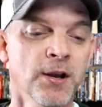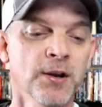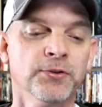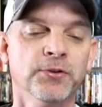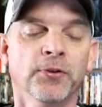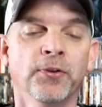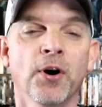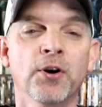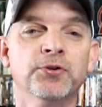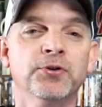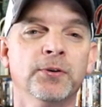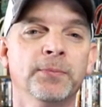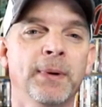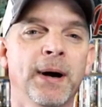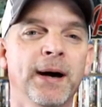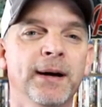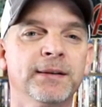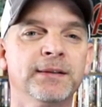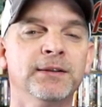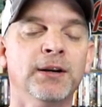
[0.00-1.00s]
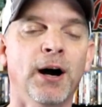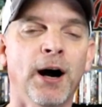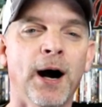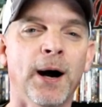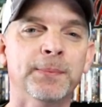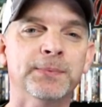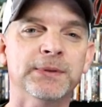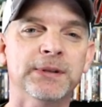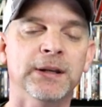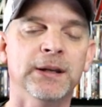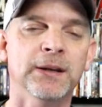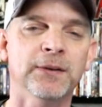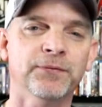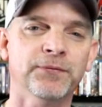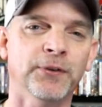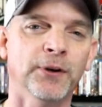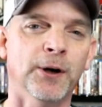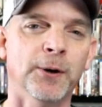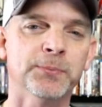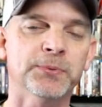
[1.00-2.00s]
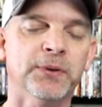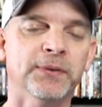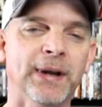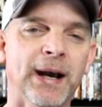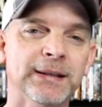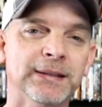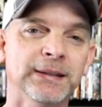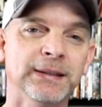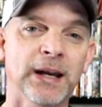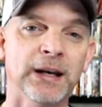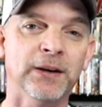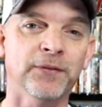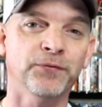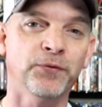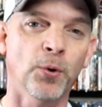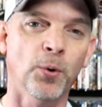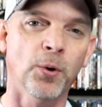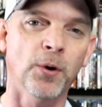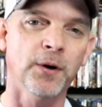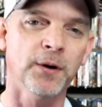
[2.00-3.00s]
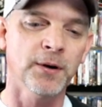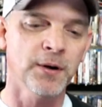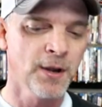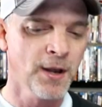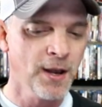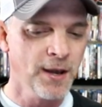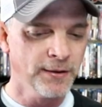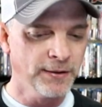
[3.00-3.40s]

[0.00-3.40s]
So those are my top 10 films in 1984.